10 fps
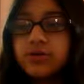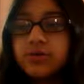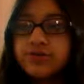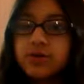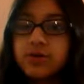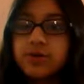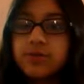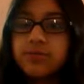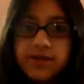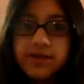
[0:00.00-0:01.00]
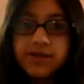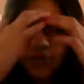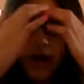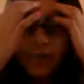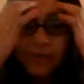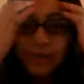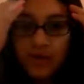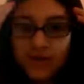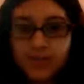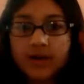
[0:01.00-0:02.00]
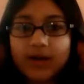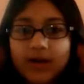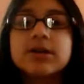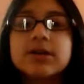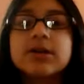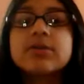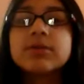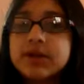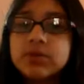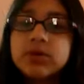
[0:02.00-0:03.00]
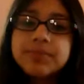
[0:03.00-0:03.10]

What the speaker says: lift yourself up. You can take it in, really cool.